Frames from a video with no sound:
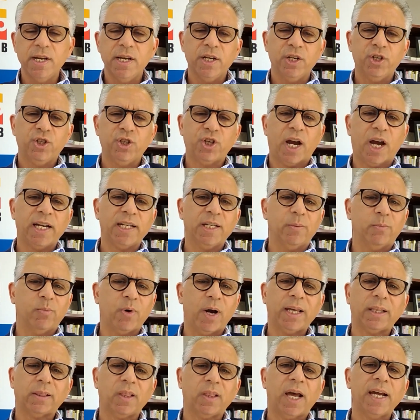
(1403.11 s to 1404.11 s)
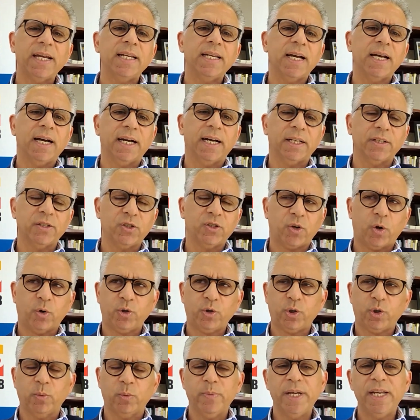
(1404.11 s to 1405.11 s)
shined a bright light on
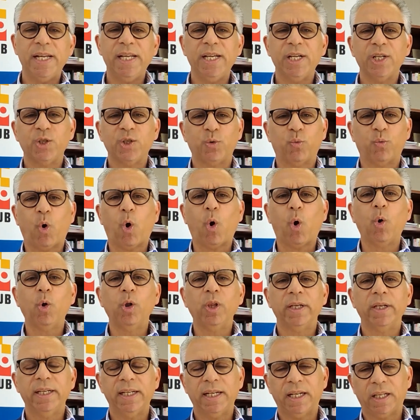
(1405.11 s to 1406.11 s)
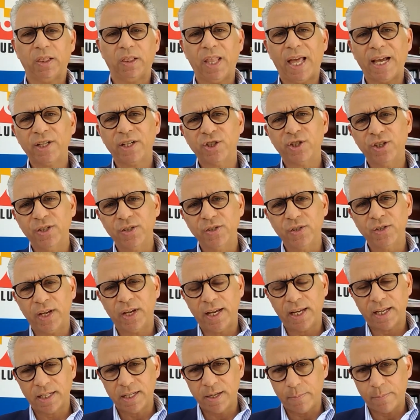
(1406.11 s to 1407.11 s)
social media's role in elections
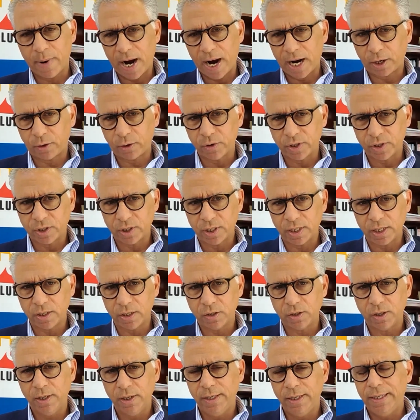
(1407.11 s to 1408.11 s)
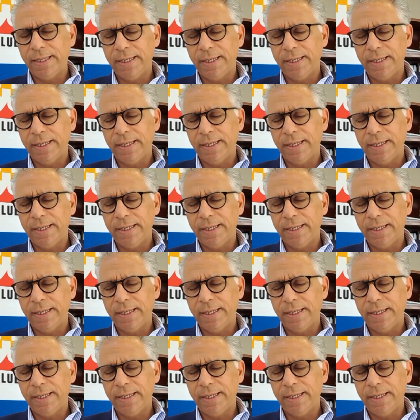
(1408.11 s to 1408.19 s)
and democracies.